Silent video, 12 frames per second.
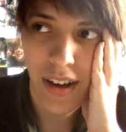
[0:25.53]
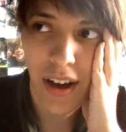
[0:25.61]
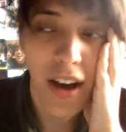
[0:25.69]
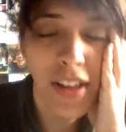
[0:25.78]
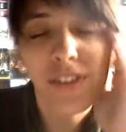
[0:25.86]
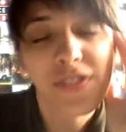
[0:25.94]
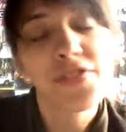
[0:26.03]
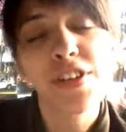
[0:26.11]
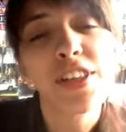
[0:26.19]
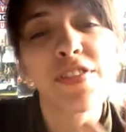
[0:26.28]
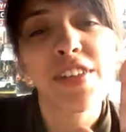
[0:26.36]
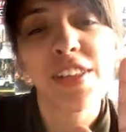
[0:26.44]
all
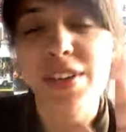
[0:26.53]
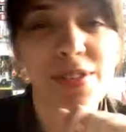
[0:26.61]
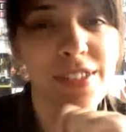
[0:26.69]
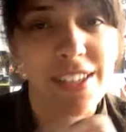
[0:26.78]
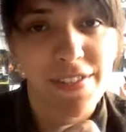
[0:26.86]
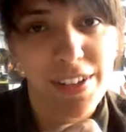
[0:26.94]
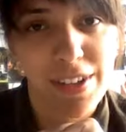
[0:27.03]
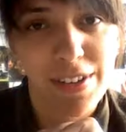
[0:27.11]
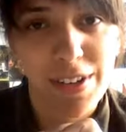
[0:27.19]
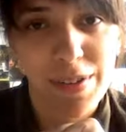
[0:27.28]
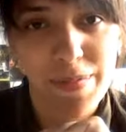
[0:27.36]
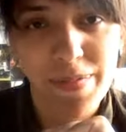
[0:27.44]
really, really cool stuff in
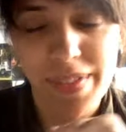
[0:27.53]
YouTube.